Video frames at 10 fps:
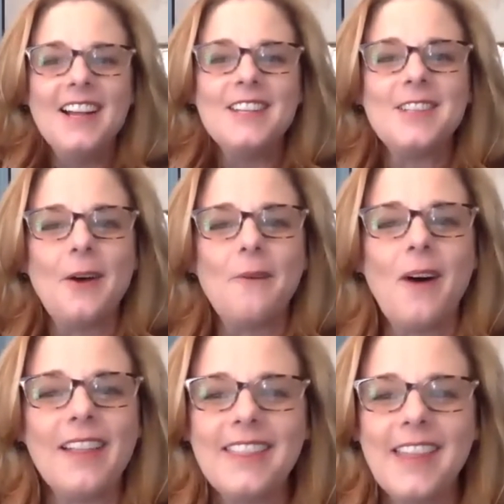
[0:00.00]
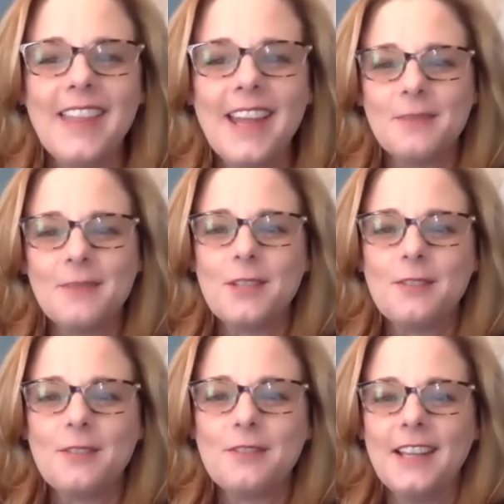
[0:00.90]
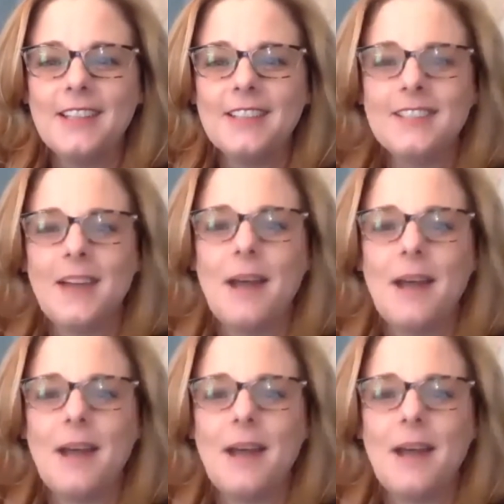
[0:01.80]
So Wally, thanks so much for taking time